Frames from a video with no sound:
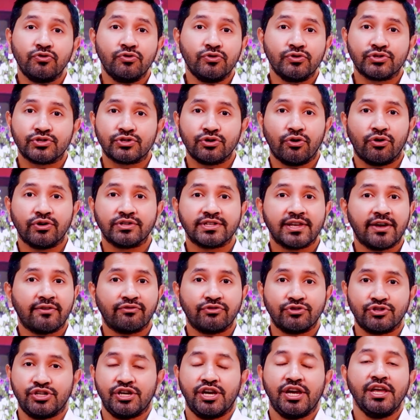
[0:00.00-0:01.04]
course, laws have
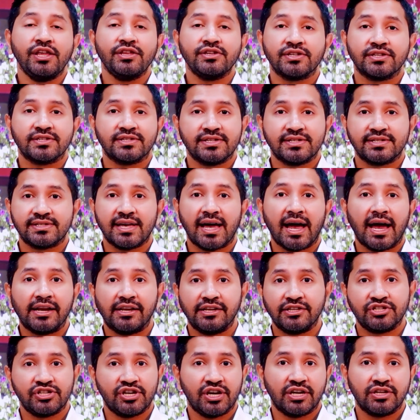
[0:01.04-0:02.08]
to change as
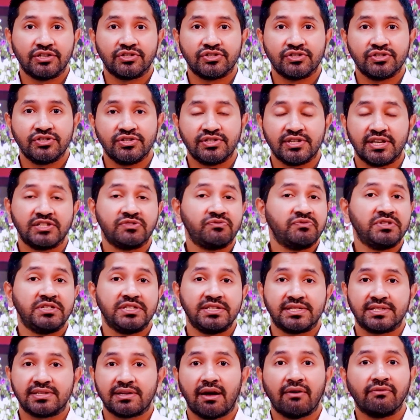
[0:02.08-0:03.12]
society changes, as we
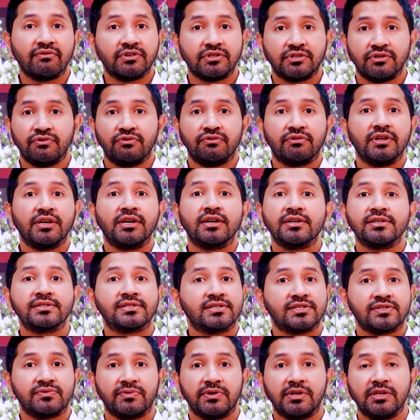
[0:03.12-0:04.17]
discover new things,
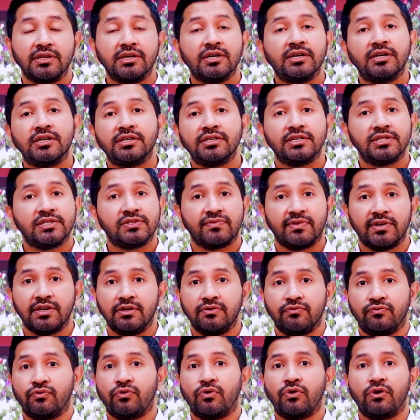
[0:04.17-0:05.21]
as we learn, as
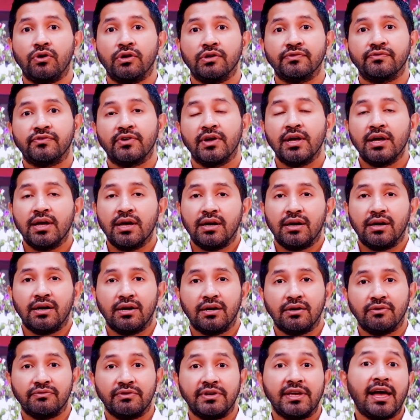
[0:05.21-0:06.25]
we evolve.
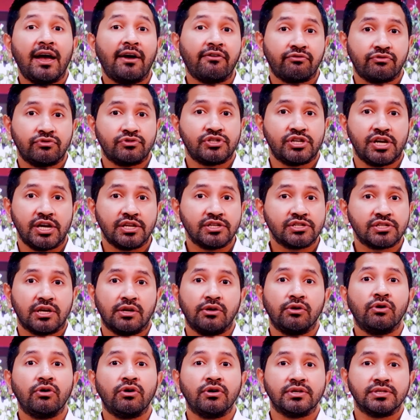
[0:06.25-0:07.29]
We have to change our
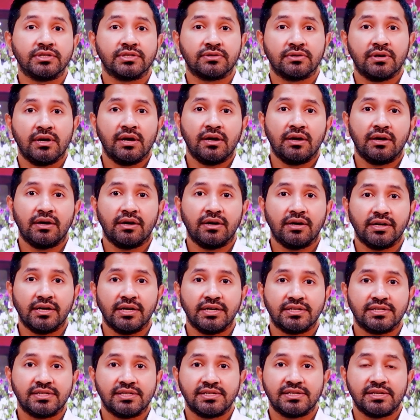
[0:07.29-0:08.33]
laws.
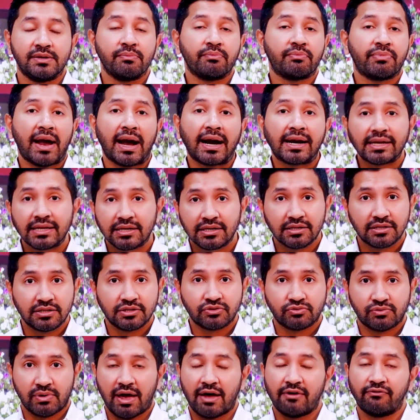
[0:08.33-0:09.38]
It is impractical
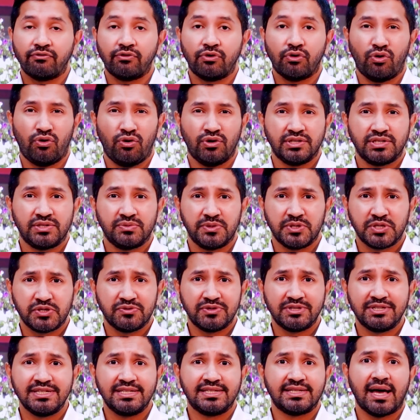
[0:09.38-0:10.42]
to have laws which
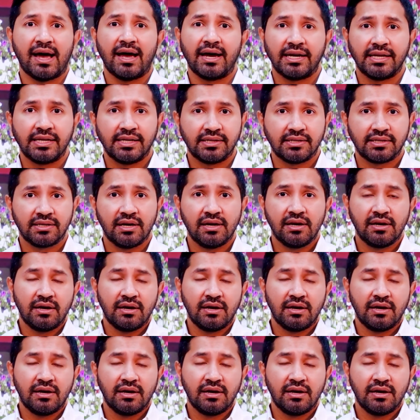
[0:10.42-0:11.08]
were designed